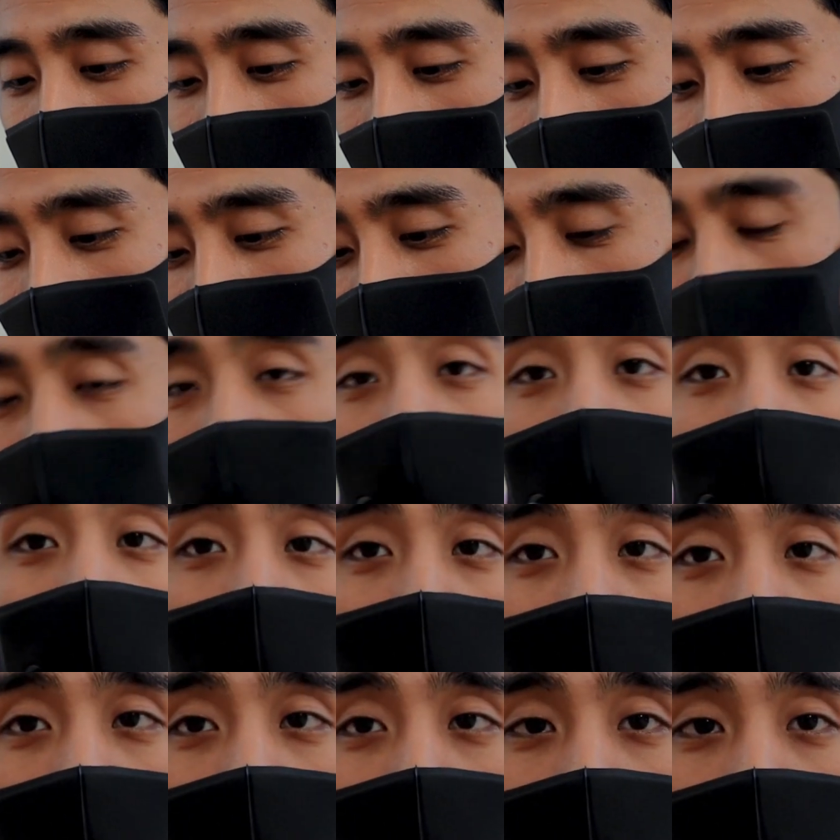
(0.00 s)
now I'm gonna
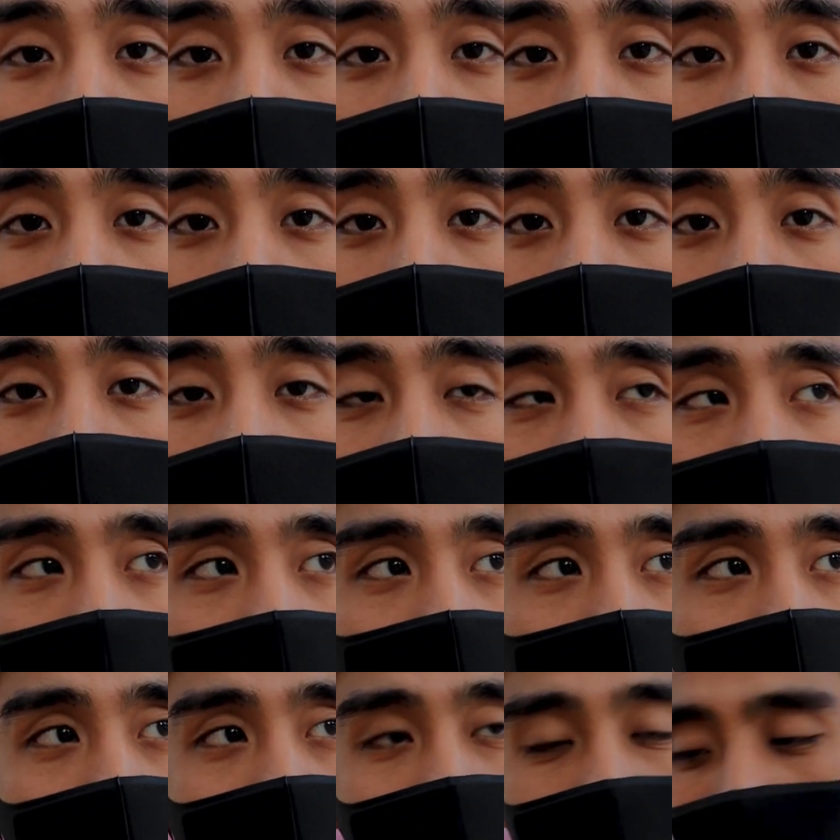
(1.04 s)
move on to
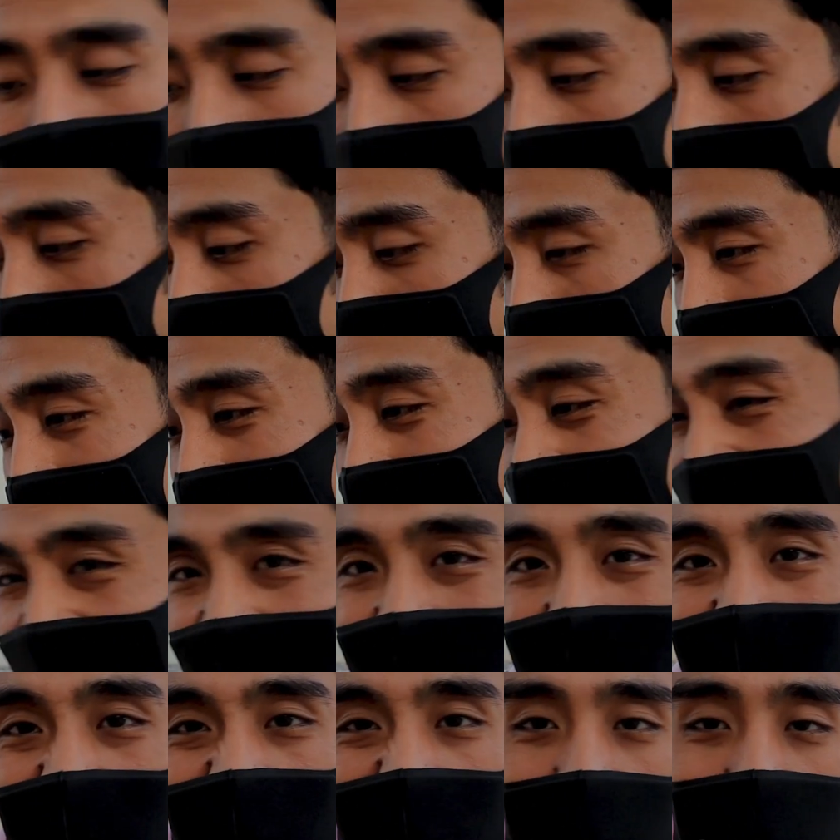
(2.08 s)
my
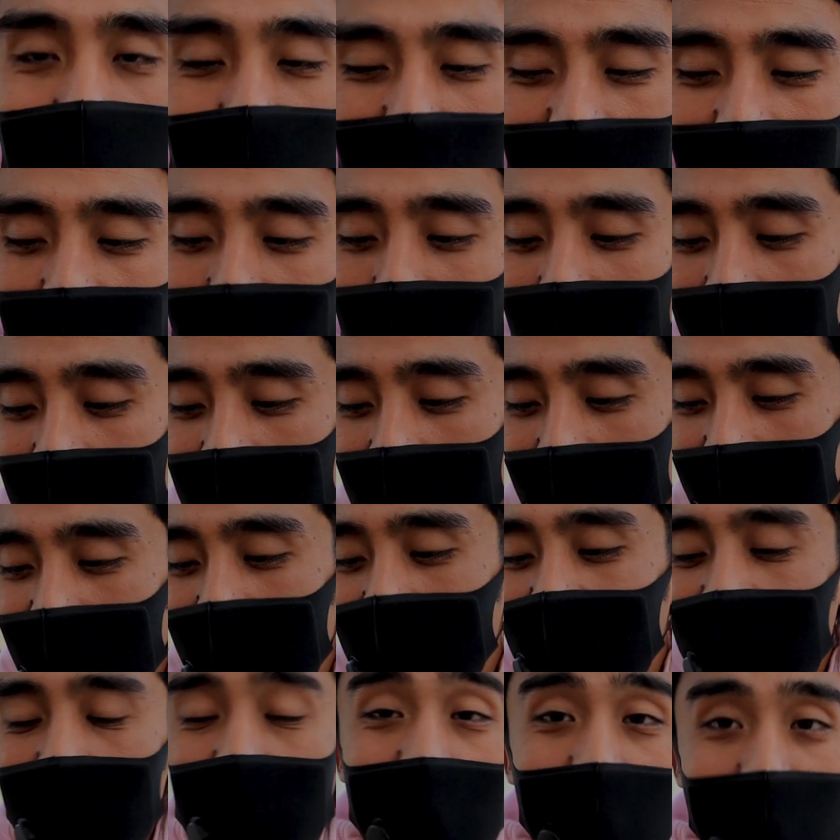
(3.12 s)
lens compartment,
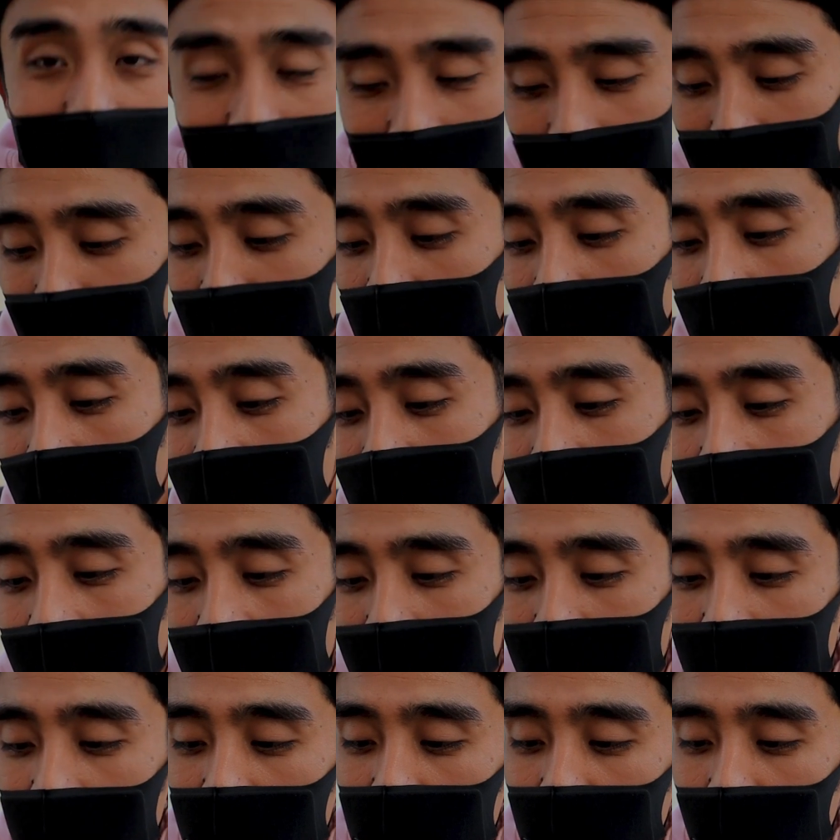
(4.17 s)
lens and adapter
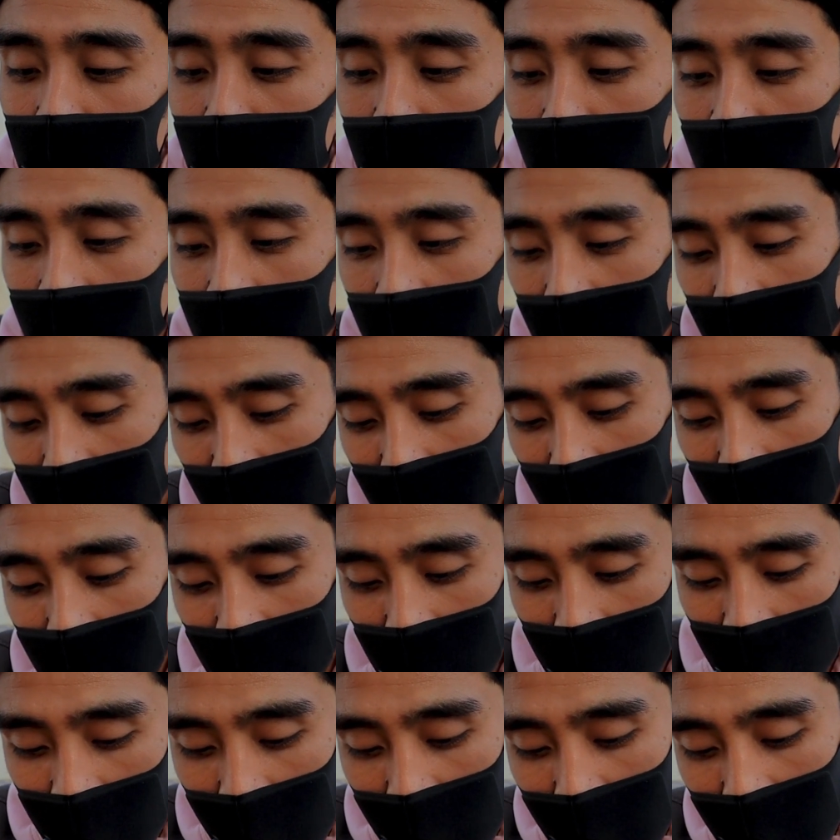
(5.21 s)
compartment. So
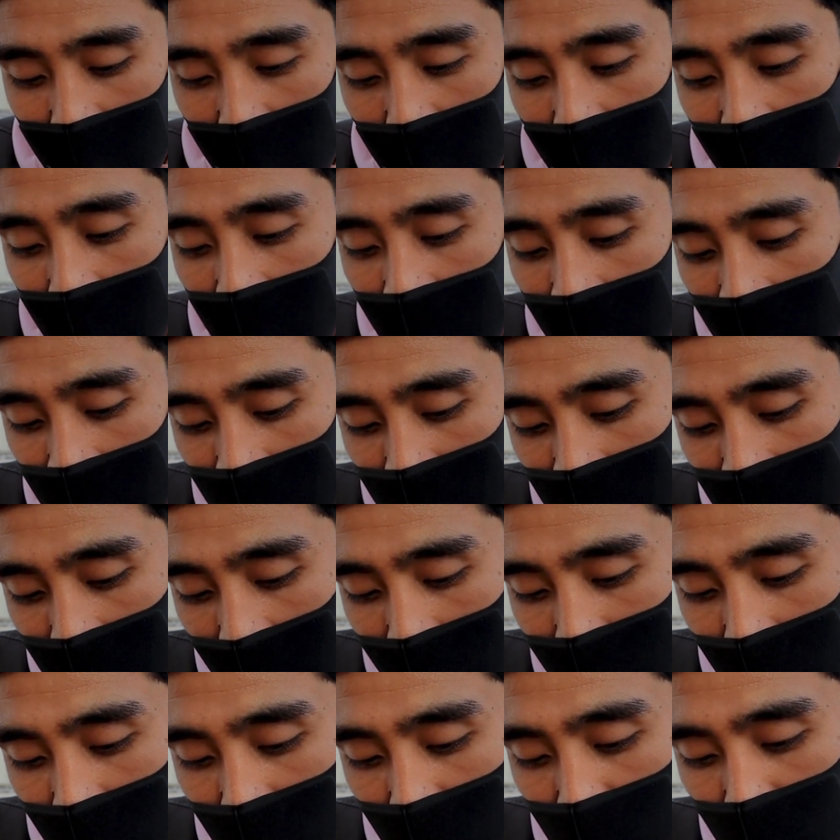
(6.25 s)
here it is.
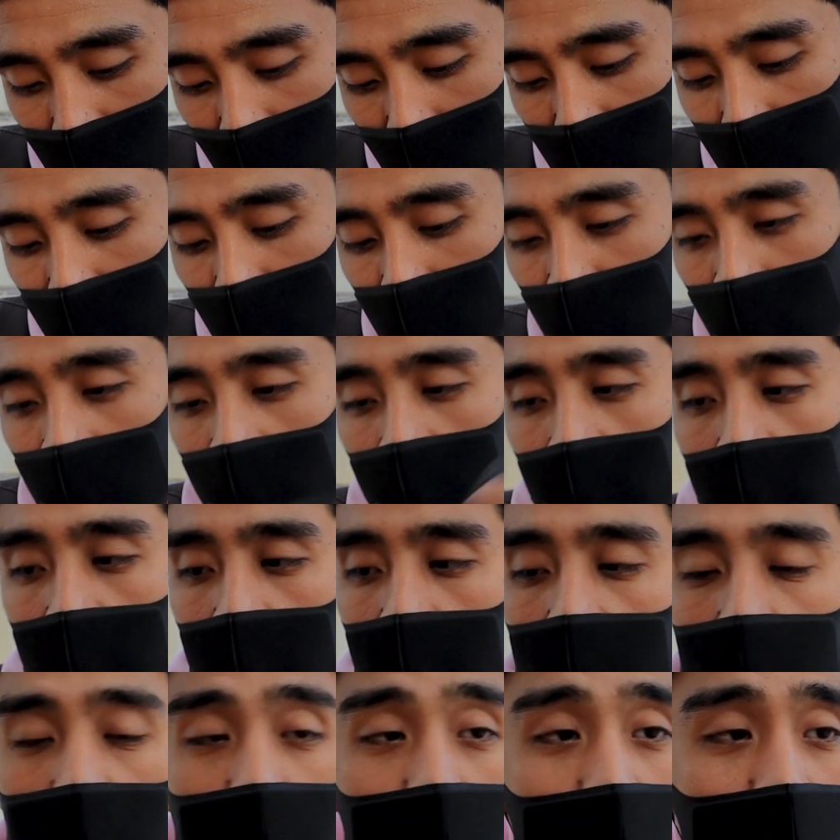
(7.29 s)
I'm gonna show you
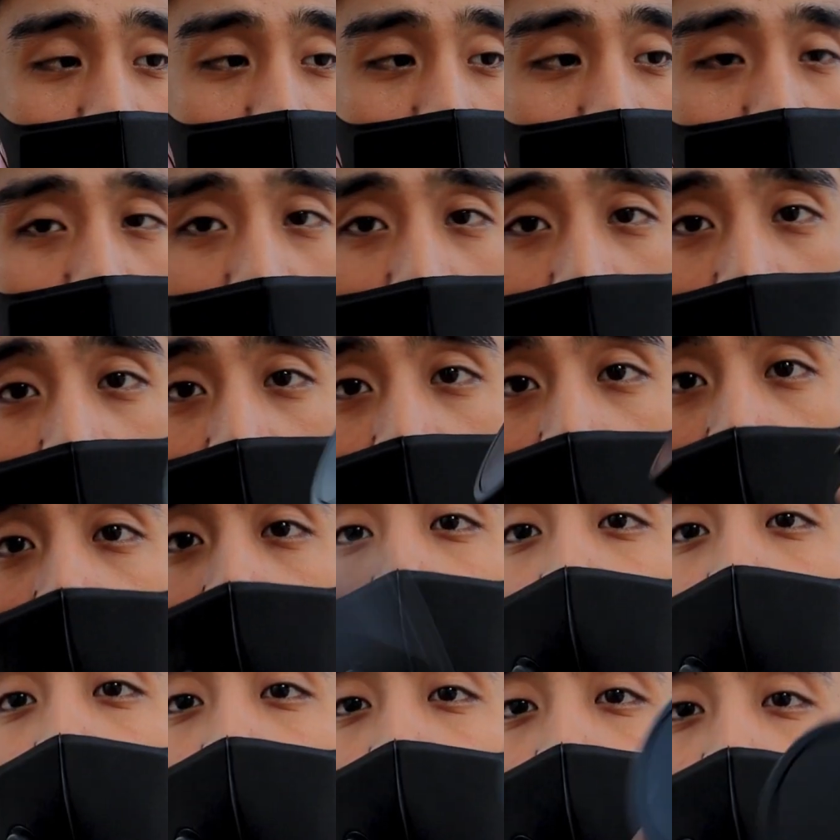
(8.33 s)
this thing.
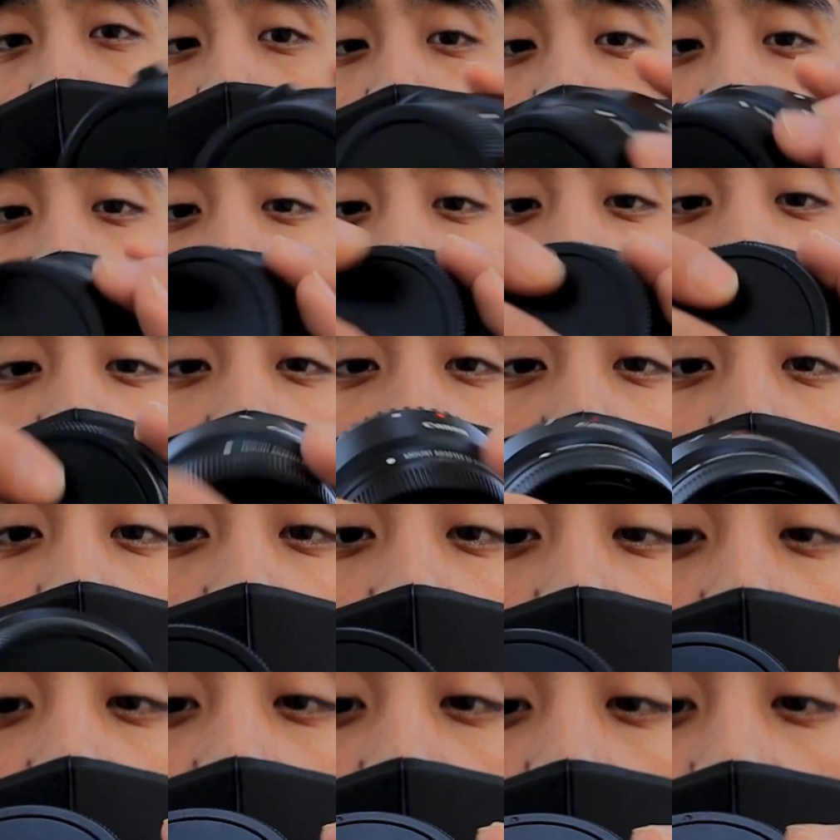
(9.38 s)
So
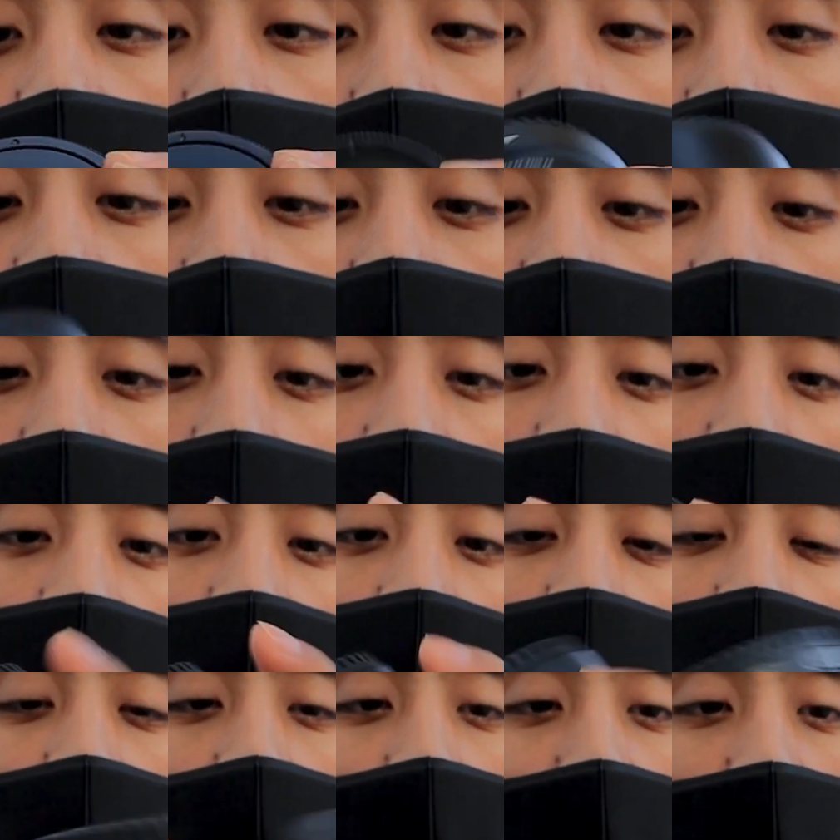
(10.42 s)
it's a
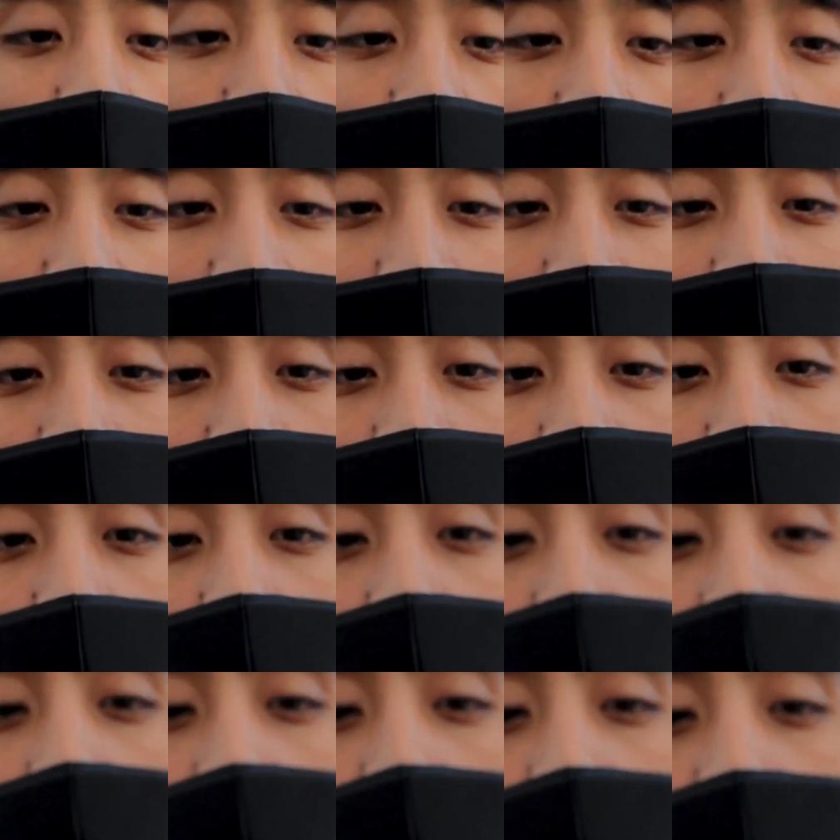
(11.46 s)
Canon
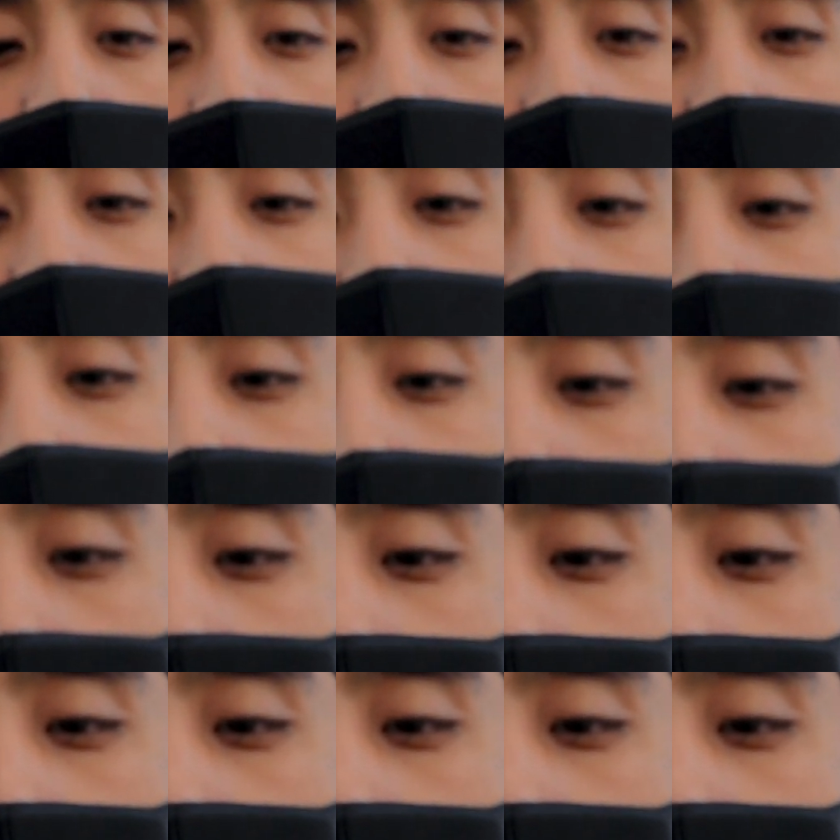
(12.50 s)
EOS